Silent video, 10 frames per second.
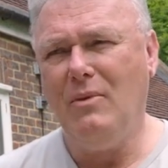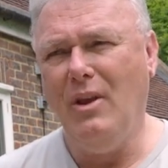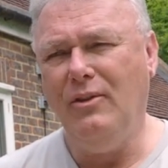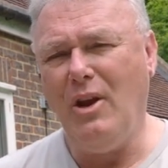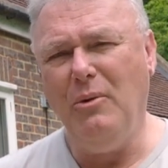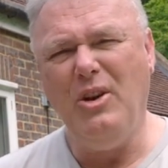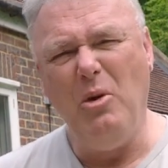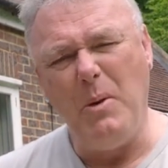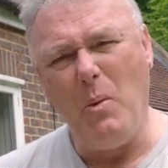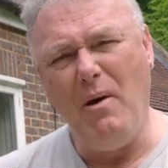So I was a
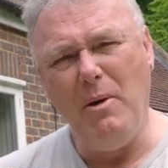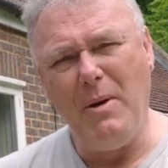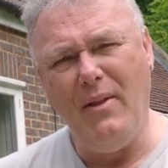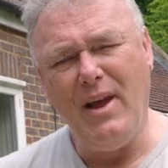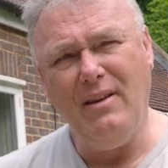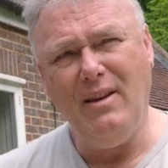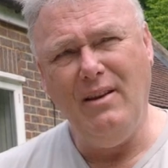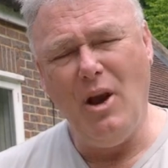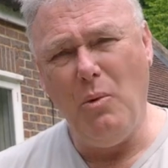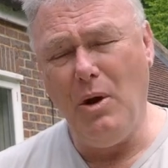little bit worried about that,
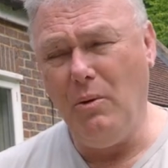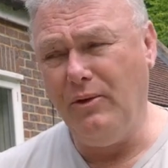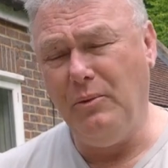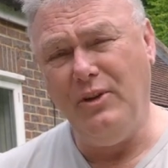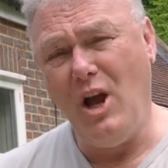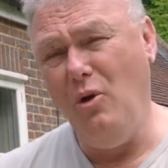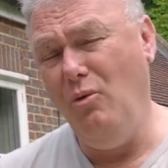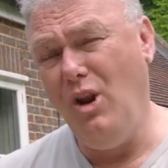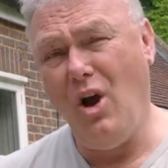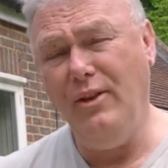didn't know what it was. There was no
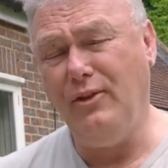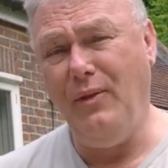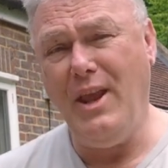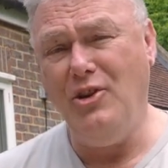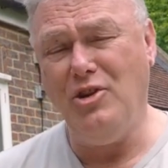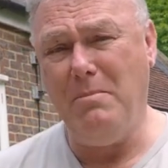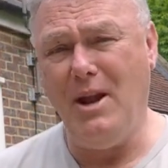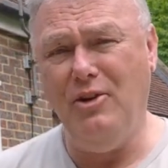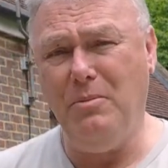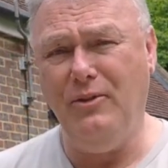lights on the engine
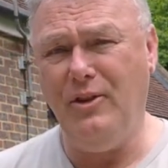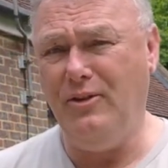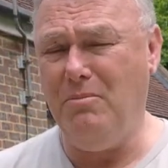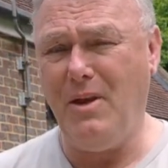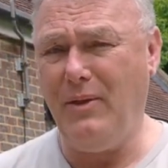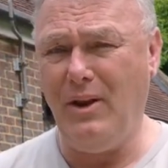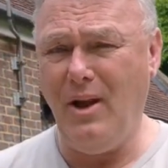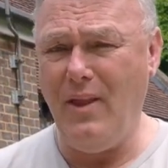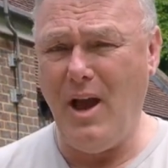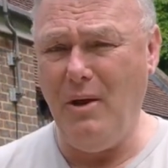management system, nothing
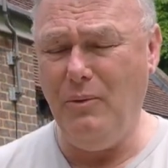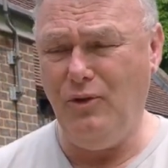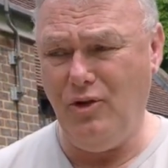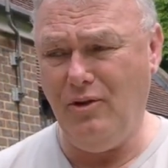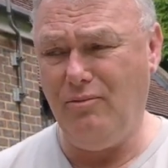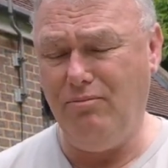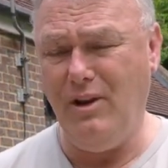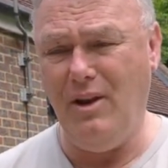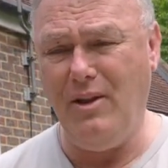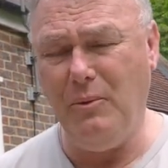like that. It was just,
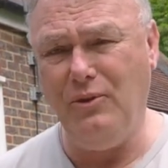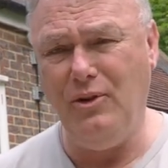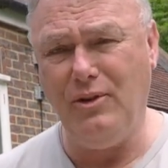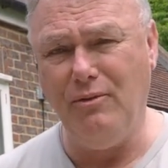you know, that was just the